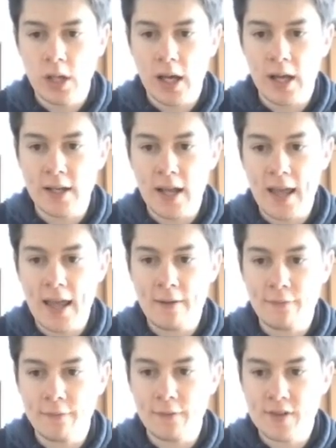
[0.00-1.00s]
and
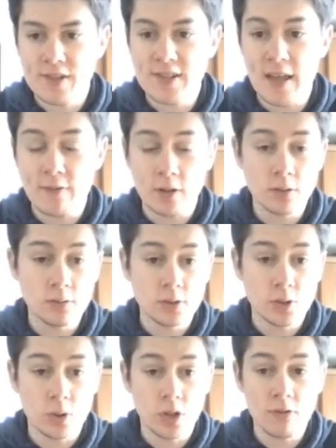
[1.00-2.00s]
F7,
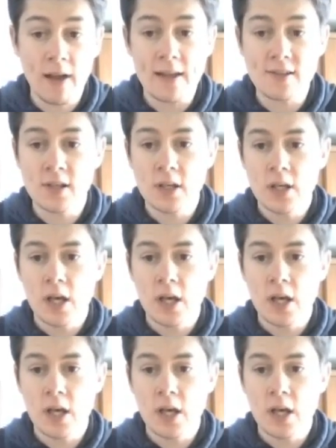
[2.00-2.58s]
you're correct.